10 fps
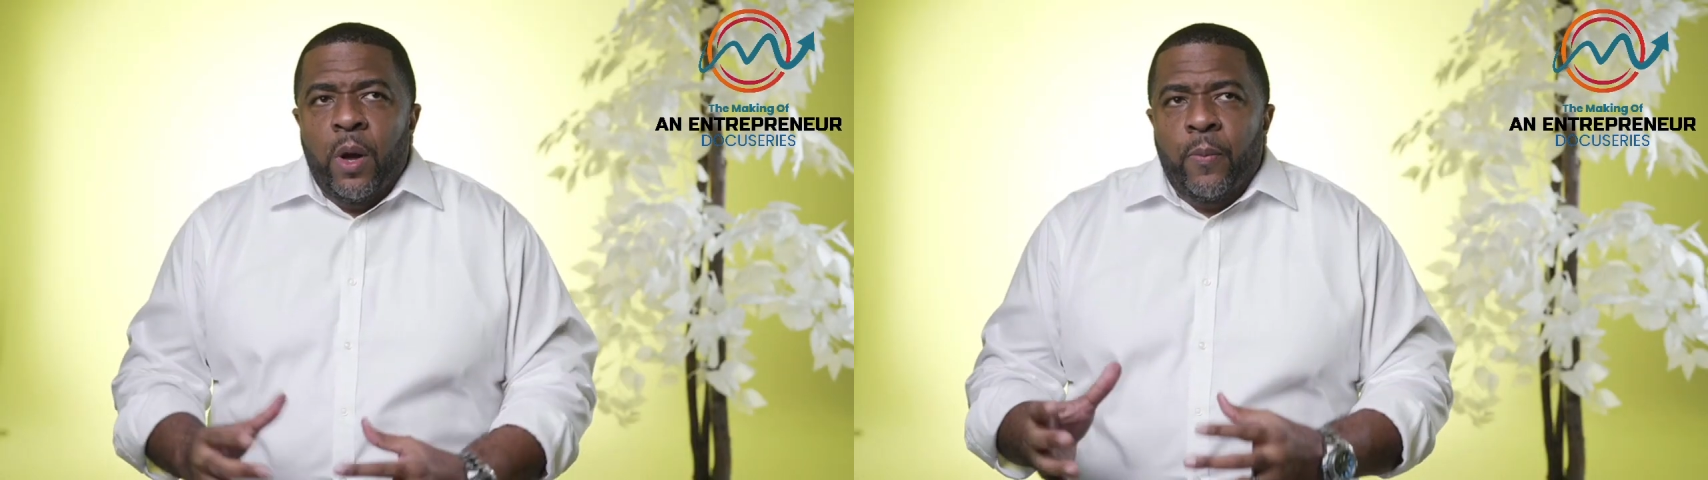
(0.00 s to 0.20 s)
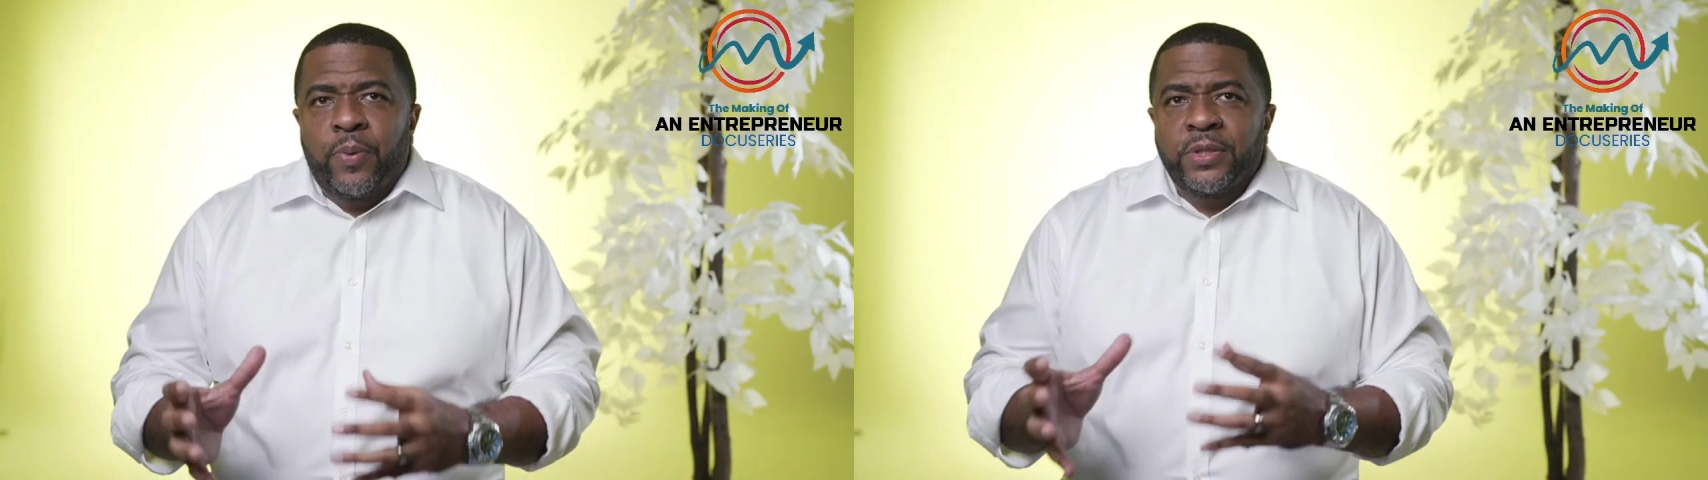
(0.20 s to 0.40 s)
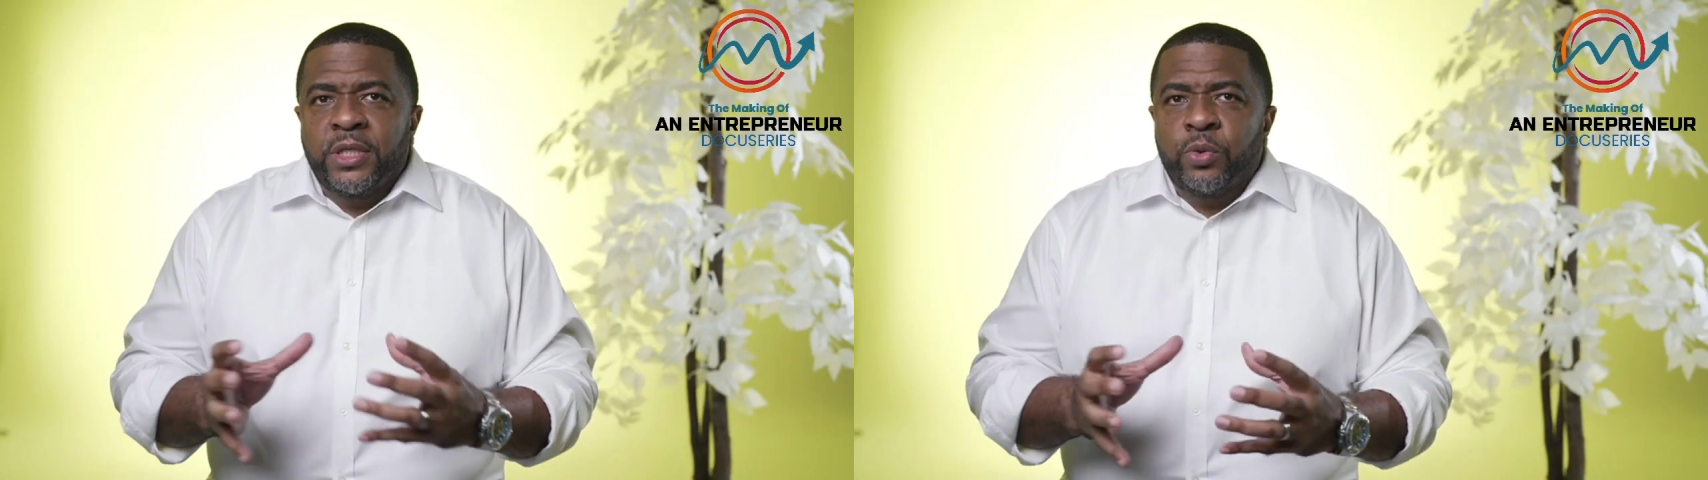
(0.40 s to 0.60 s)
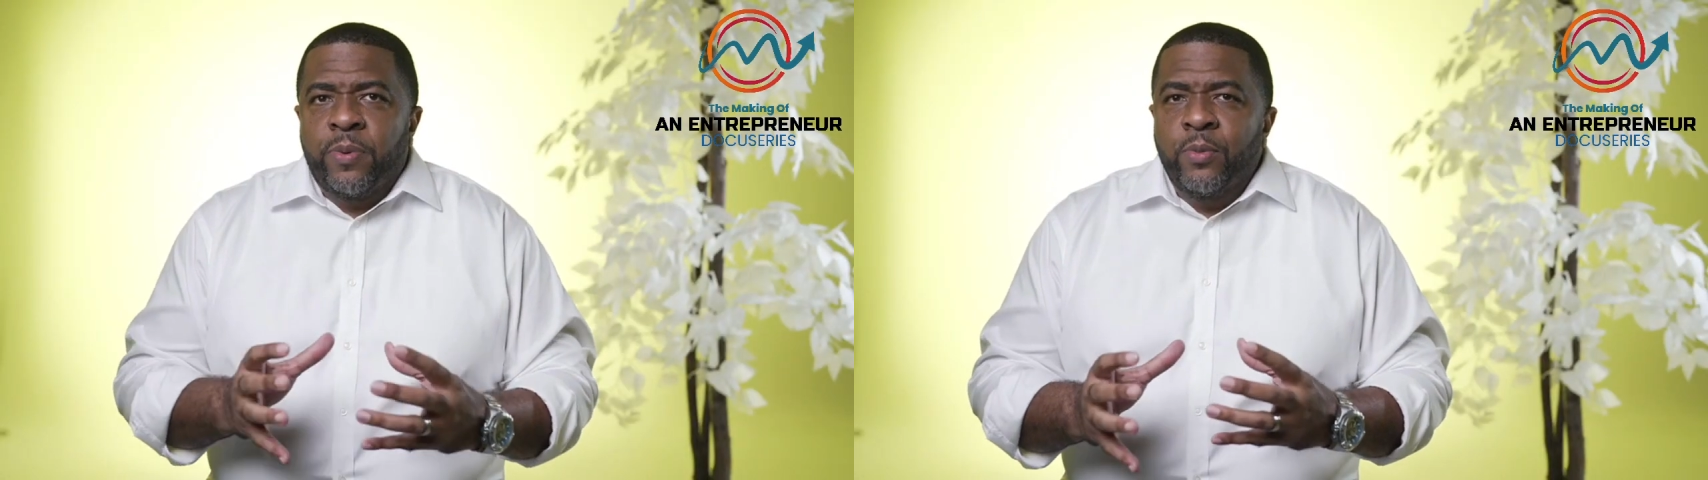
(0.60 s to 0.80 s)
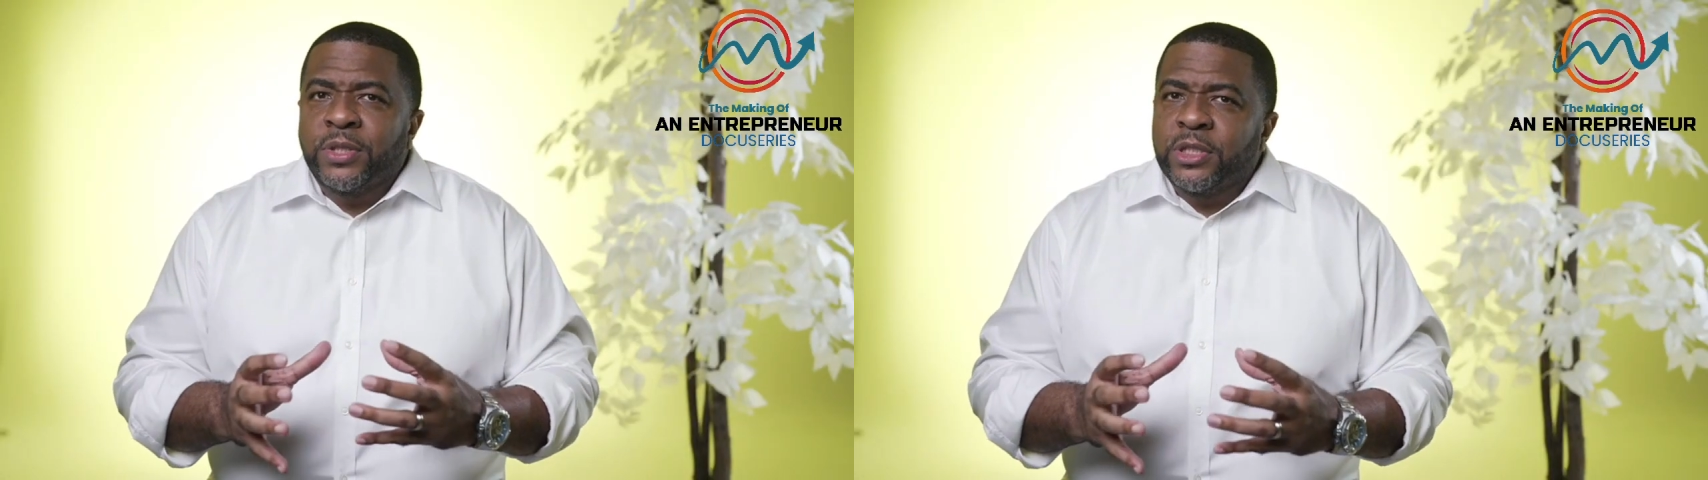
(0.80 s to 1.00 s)
a position where
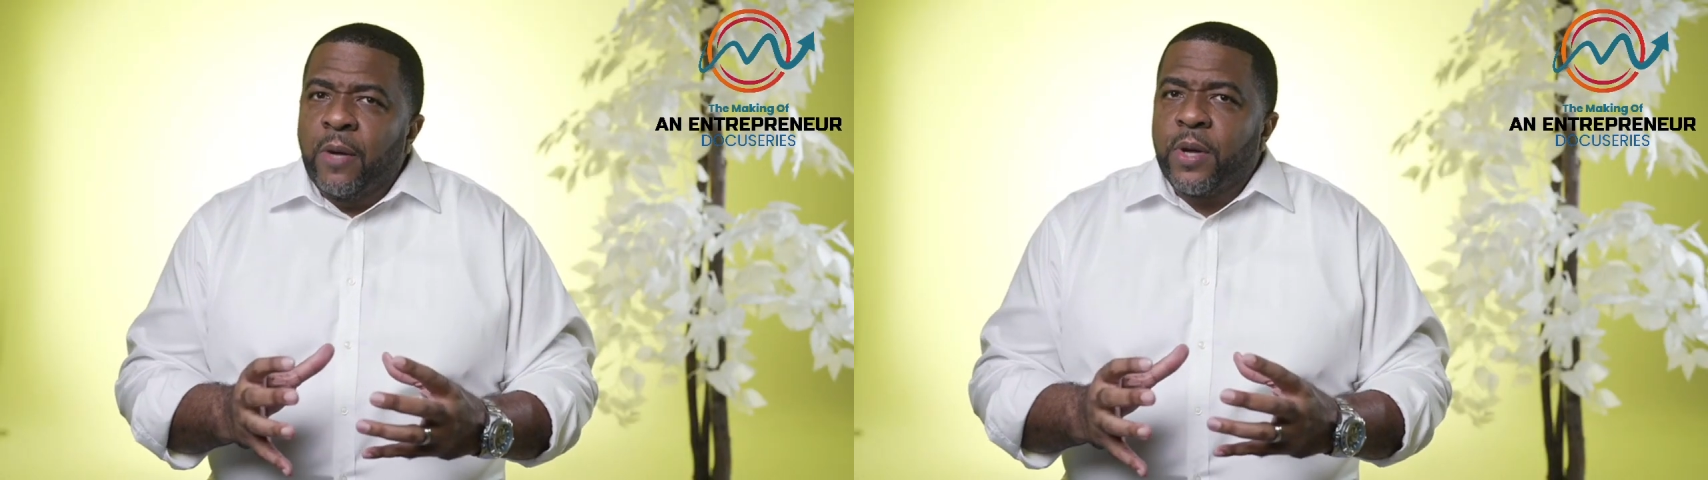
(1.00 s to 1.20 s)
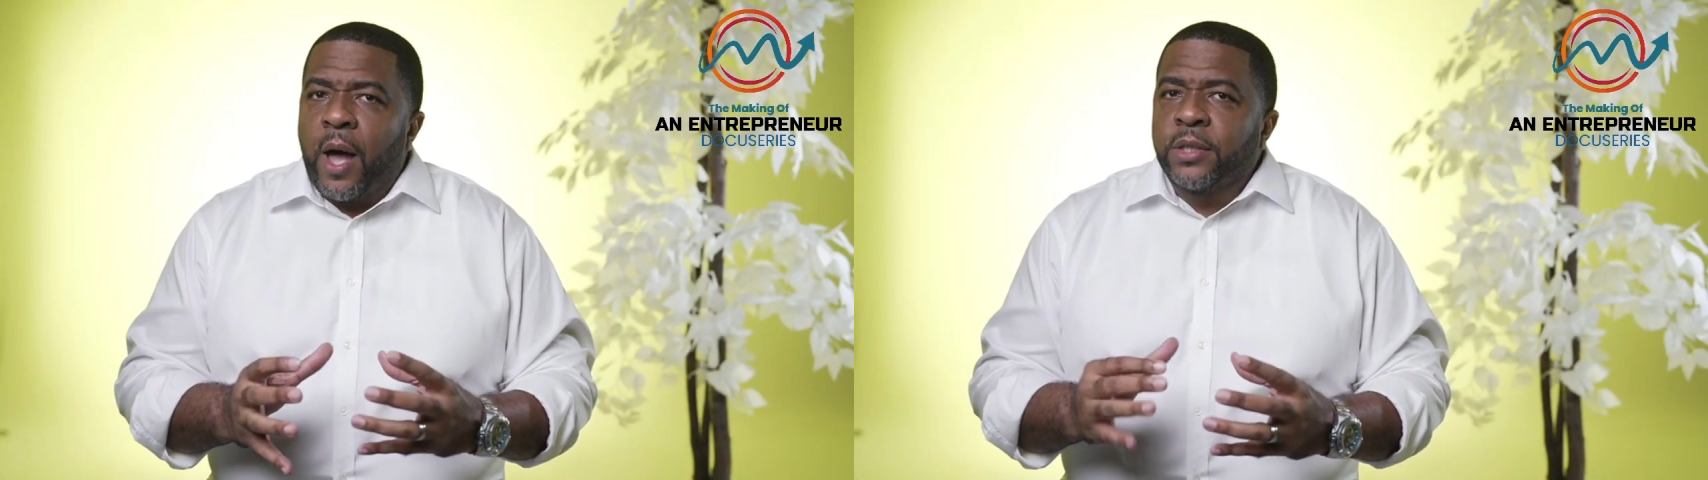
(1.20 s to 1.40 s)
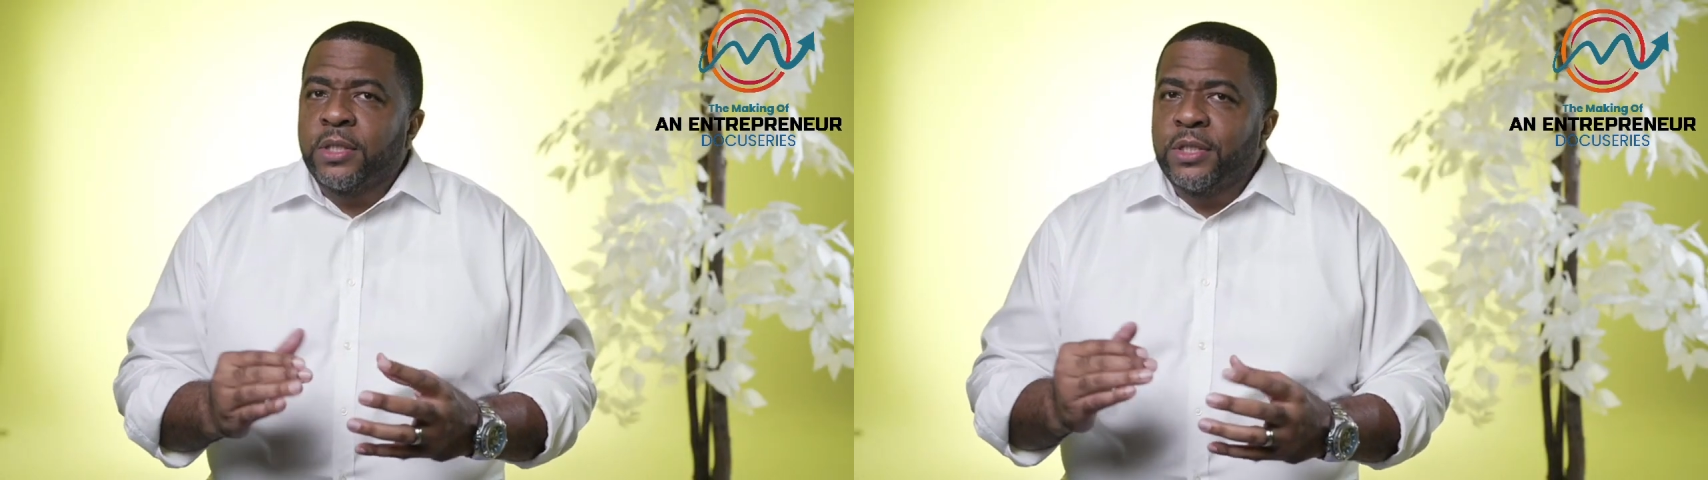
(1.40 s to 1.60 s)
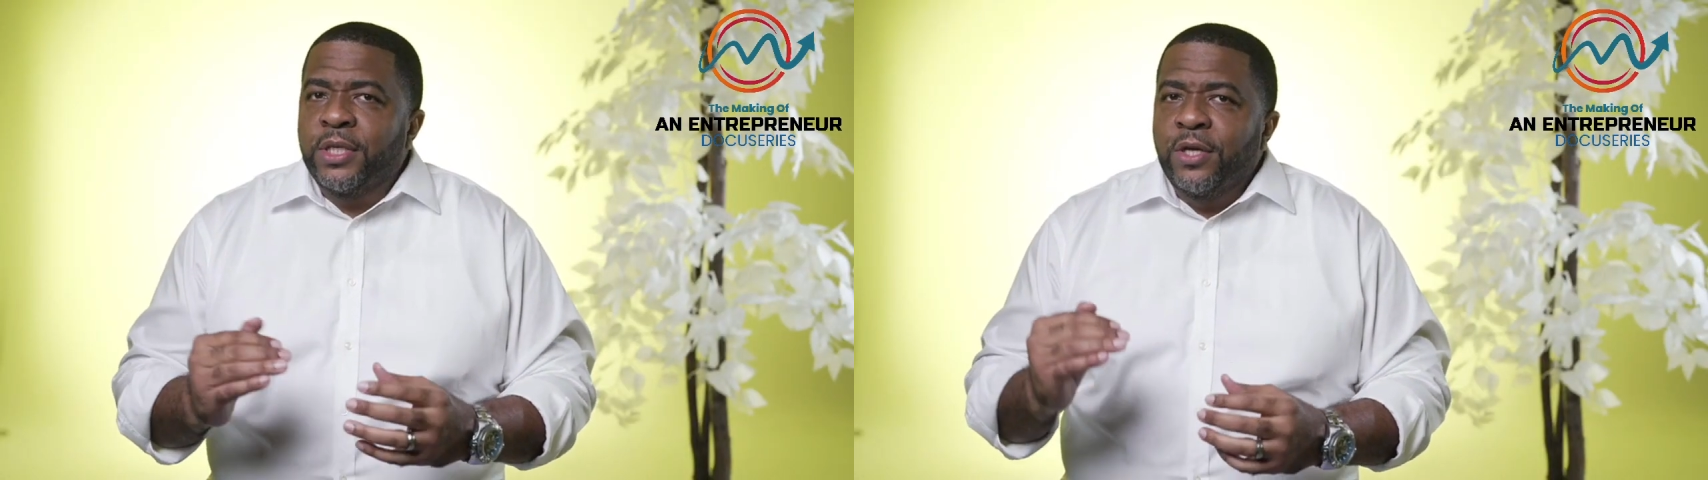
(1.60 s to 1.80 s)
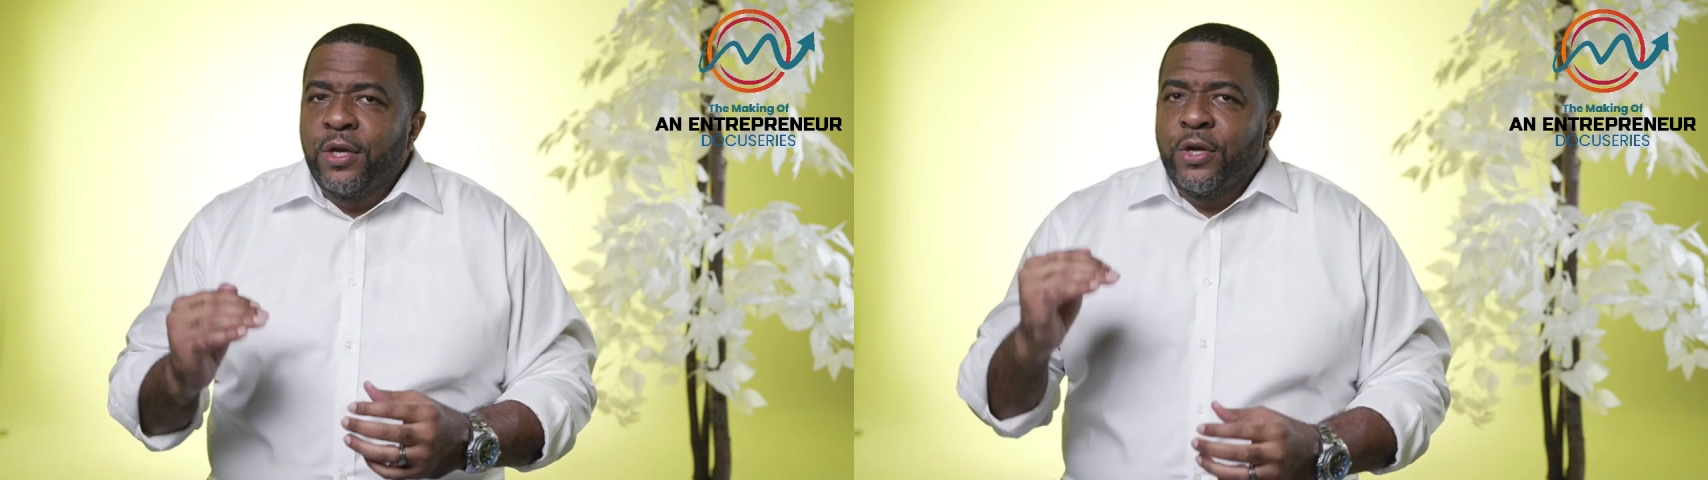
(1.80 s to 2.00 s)
people are subconsciously